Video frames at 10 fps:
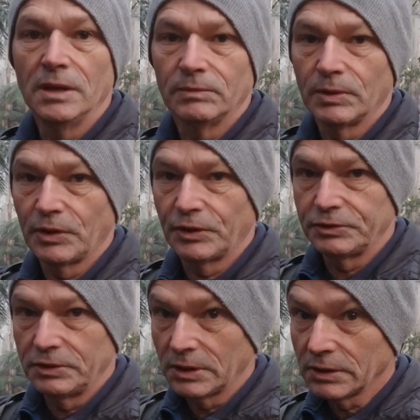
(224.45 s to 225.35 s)
And what I
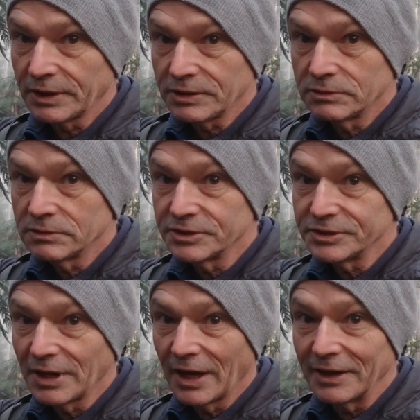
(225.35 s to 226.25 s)
neglected to
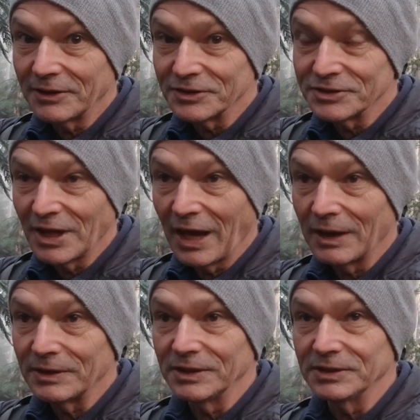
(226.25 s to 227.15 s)
say at the
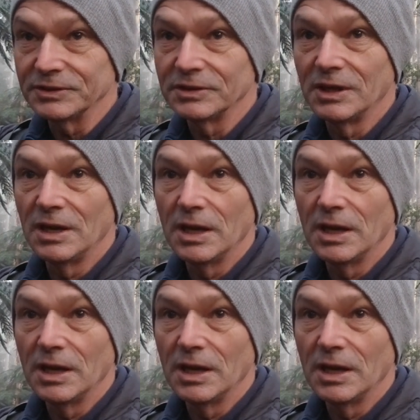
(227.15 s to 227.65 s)
start is